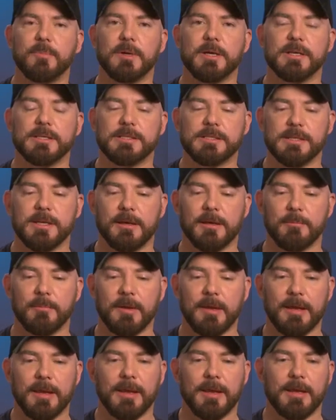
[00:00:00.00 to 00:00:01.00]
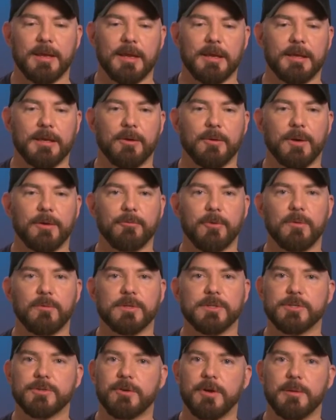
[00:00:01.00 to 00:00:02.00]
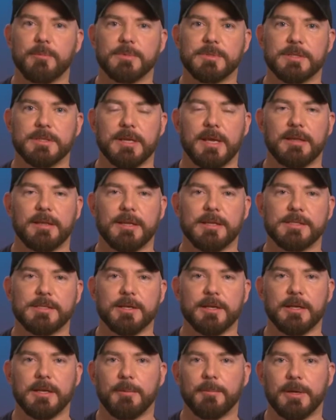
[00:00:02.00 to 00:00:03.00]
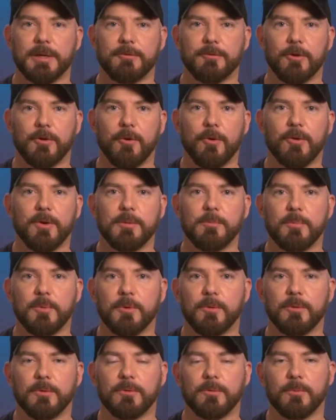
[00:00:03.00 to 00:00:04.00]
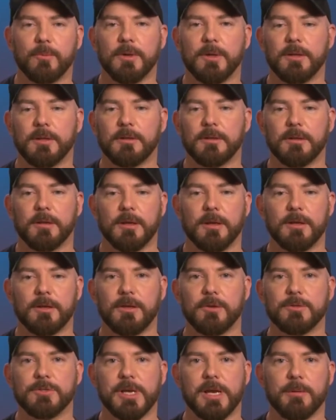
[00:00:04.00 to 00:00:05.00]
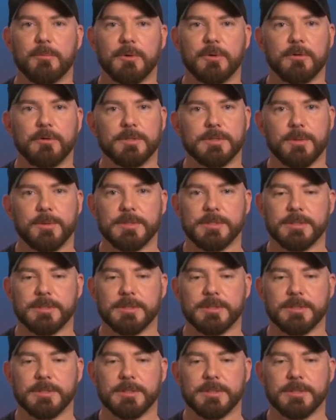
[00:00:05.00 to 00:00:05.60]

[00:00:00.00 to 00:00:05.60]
because you know, I wrote the script and then suddenly I'm in a recording booth with Hugh Jackman or Zoe